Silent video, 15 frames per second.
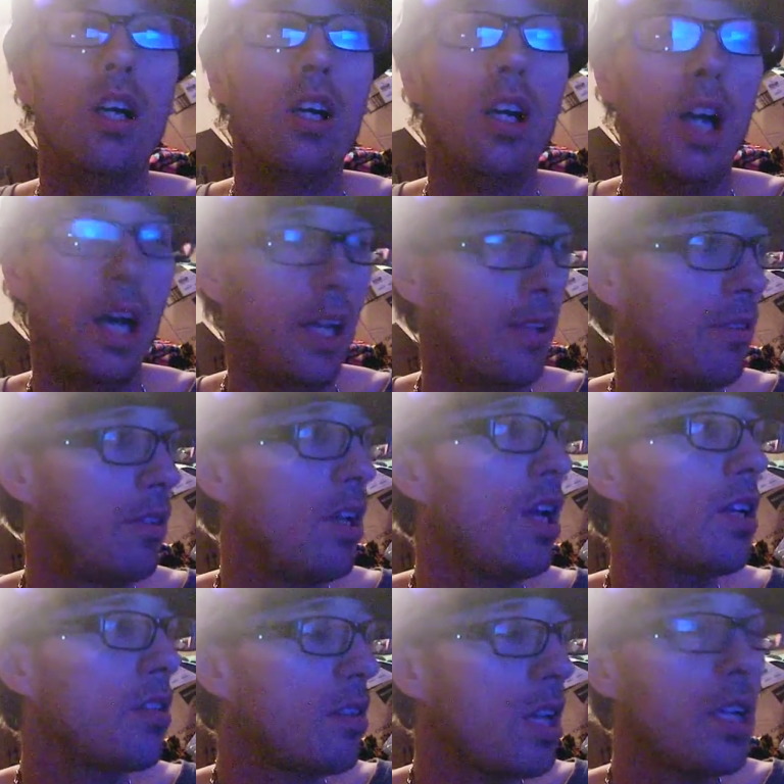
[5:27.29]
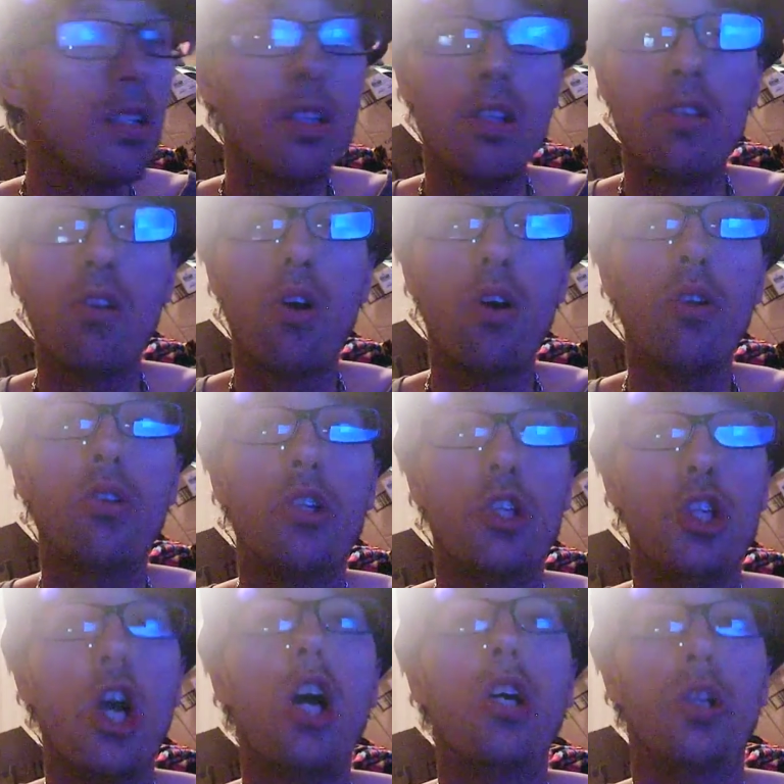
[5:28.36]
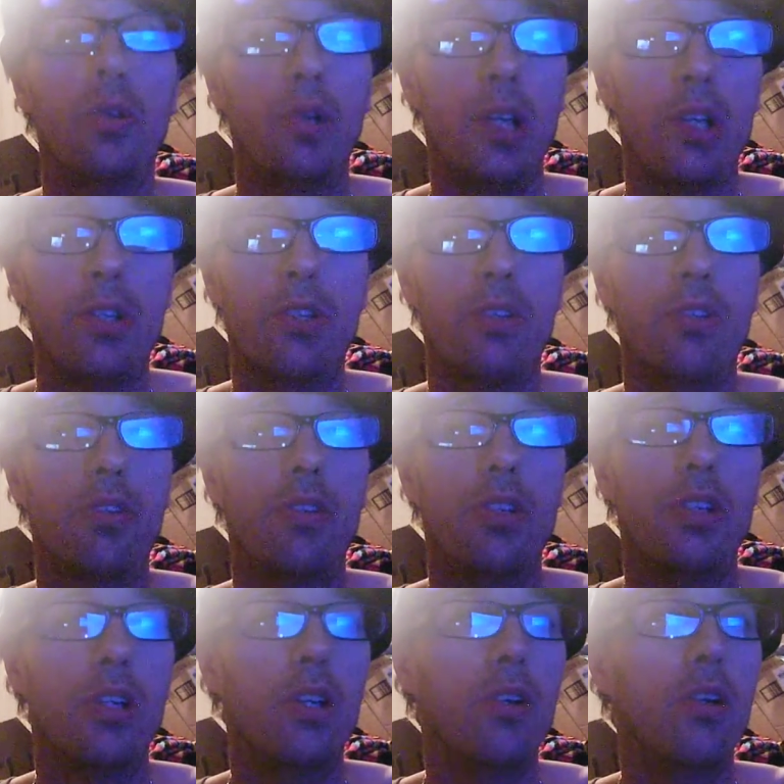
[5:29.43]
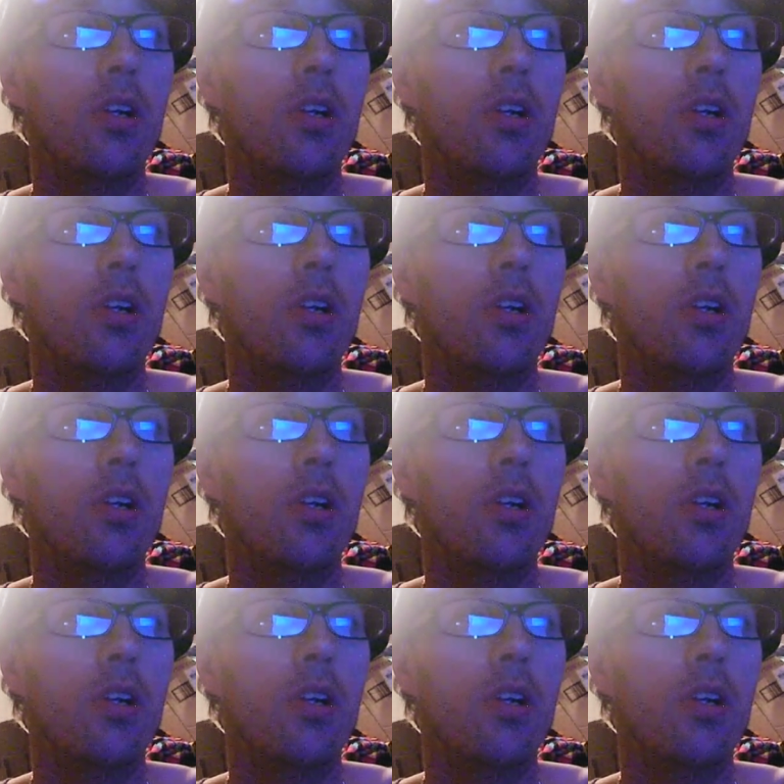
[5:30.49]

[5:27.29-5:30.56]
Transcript: I sang these all the Jolly Ranchers, you know